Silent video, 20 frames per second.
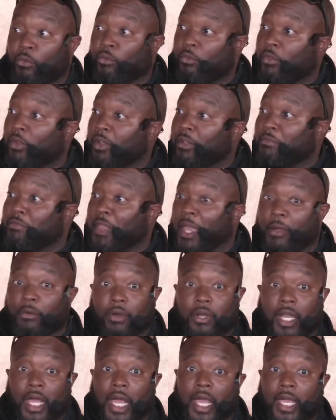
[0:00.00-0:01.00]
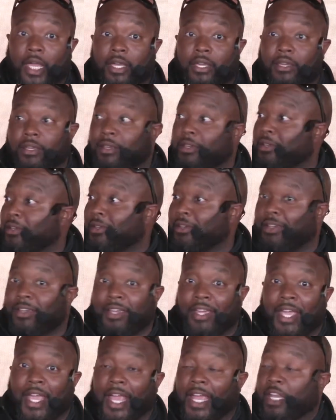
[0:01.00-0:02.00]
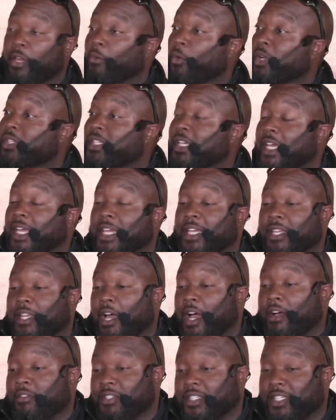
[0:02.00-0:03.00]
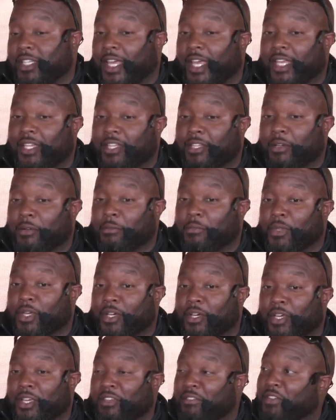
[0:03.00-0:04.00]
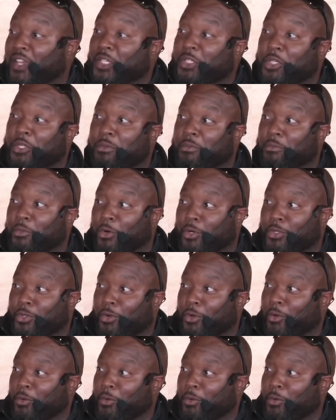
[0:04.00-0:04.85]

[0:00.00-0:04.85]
they were like, and it wasn't. And obviously, they had the eviction moratorium.